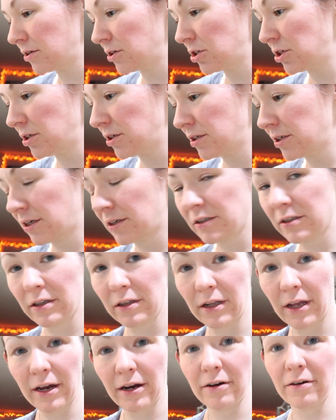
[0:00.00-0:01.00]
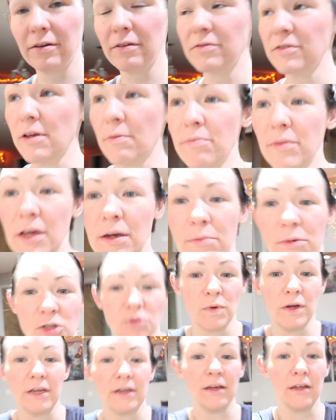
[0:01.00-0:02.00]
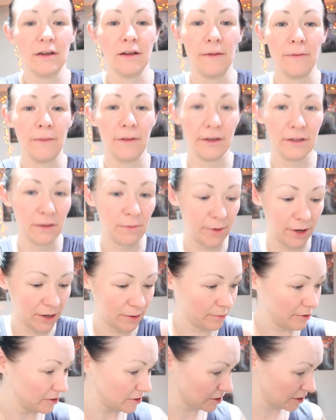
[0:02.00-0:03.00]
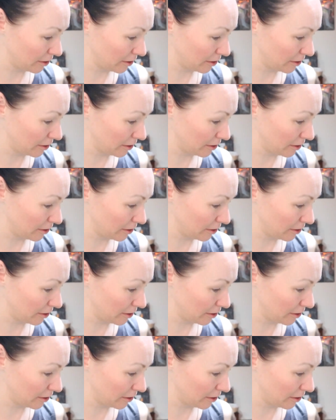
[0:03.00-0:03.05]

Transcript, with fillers: the cheese has a layer of something between it and like the bottom of the